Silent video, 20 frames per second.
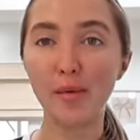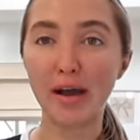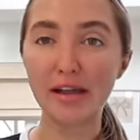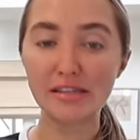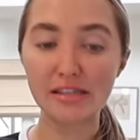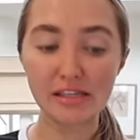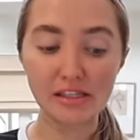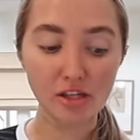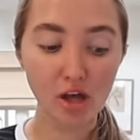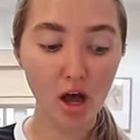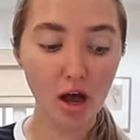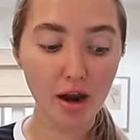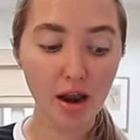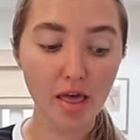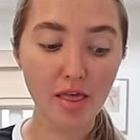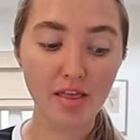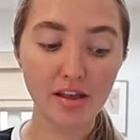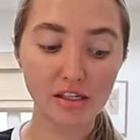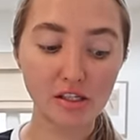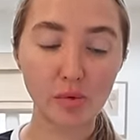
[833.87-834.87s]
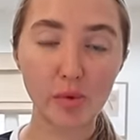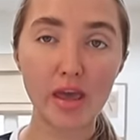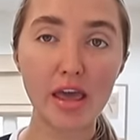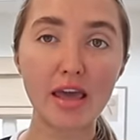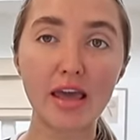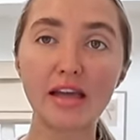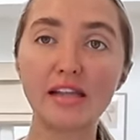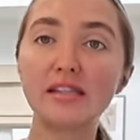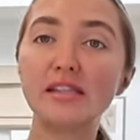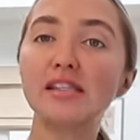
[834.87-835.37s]
Weinstein's on this week.
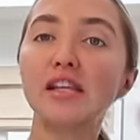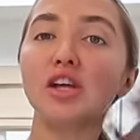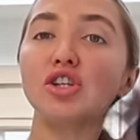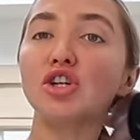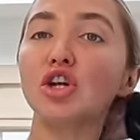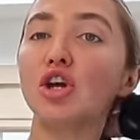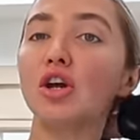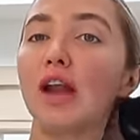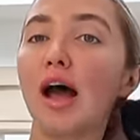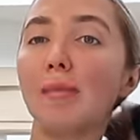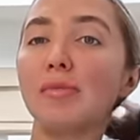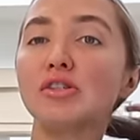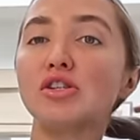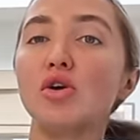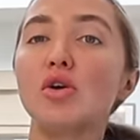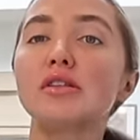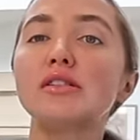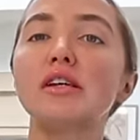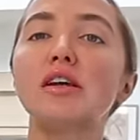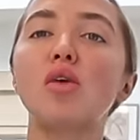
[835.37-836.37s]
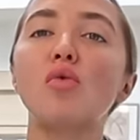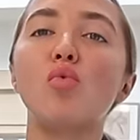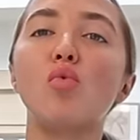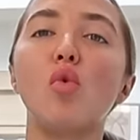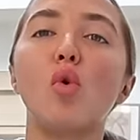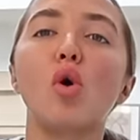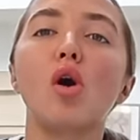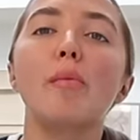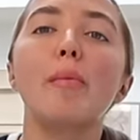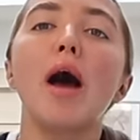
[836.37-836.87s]
It's such a good episode. It's like a
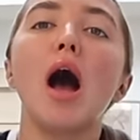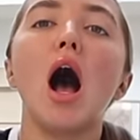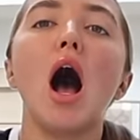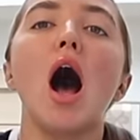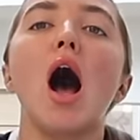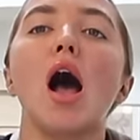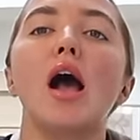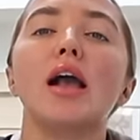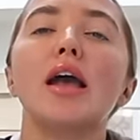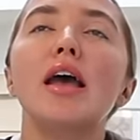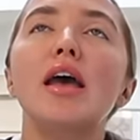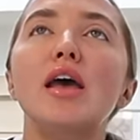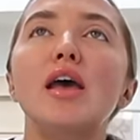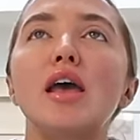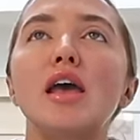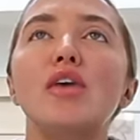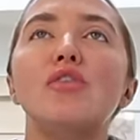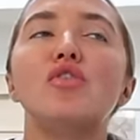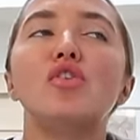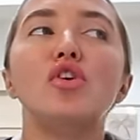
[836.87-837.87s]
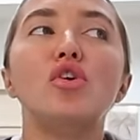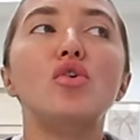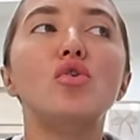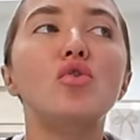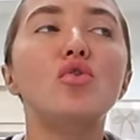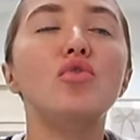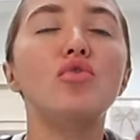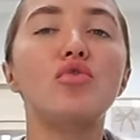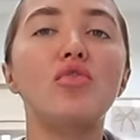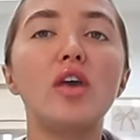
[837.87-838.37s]
warm hug. If
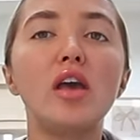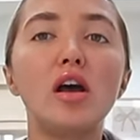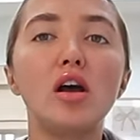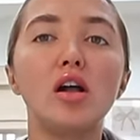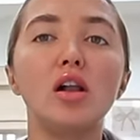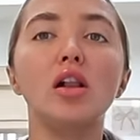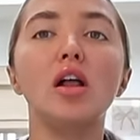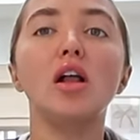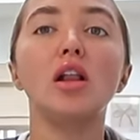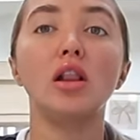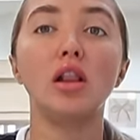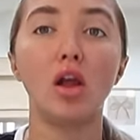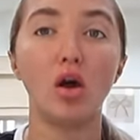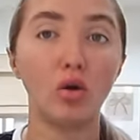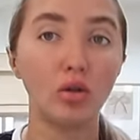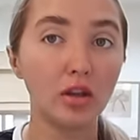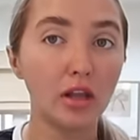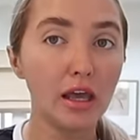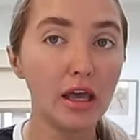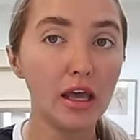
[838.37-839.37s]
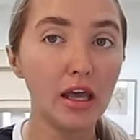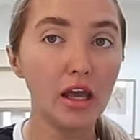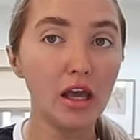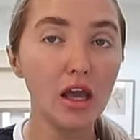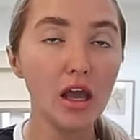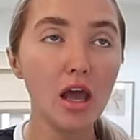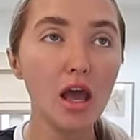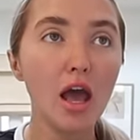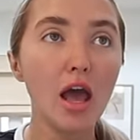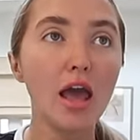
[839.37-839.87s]
you feel lonely,
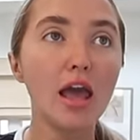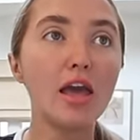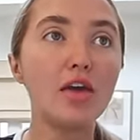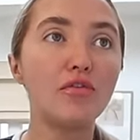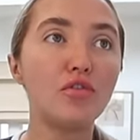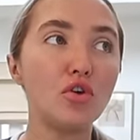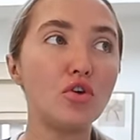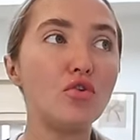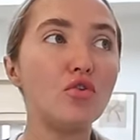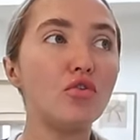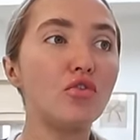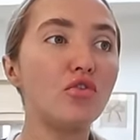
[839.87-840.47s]
if you